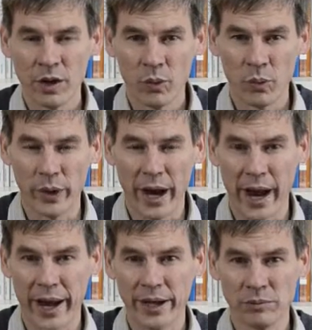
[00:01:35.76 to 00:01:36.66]
When
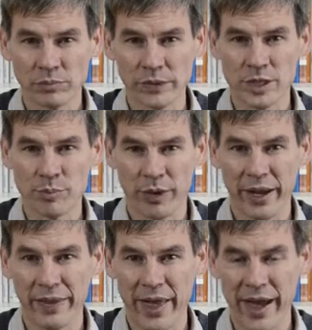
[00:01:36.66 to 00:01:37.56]
I
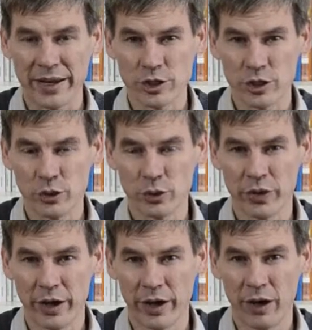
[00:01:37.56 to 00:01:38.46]
explain that to
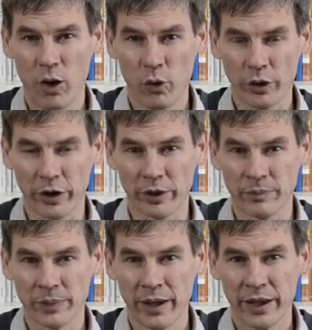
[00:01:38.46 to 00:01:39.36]
the
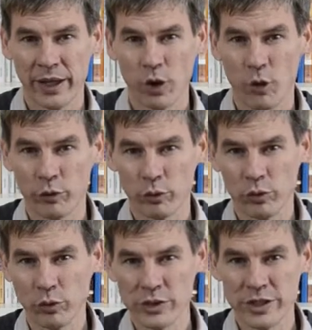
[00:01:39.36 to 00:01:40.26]
owner, he
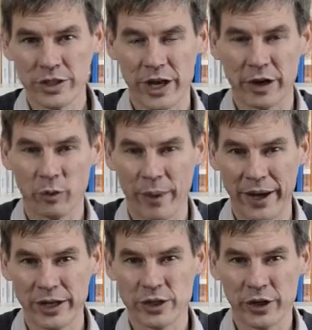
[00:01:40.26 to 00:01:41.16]
overrules the general
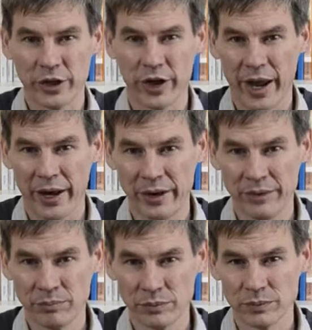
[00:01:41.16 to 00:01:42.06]
manager
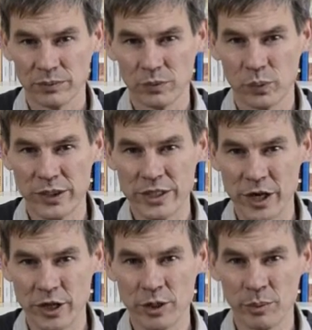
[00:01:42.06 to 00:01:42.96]
and we
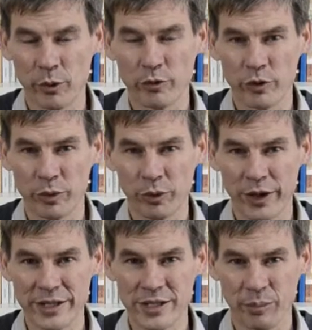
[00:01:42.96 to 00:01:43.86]
start to move to
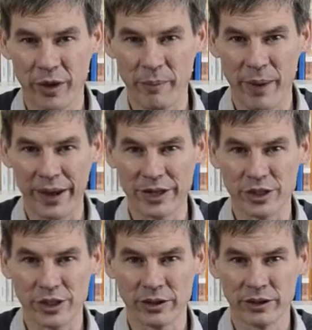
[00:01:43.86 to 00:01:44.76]
replace the plant
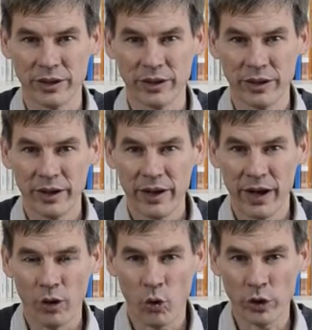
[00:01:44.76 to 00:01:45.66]
manager.
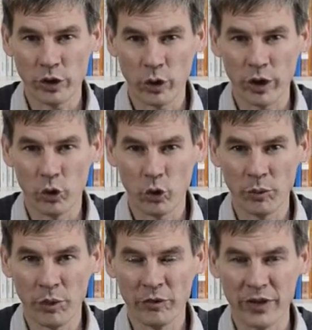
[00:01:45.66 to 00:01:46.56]
According to our
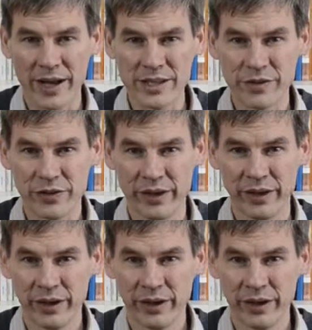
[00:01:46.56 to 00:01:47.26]
normal philosophy,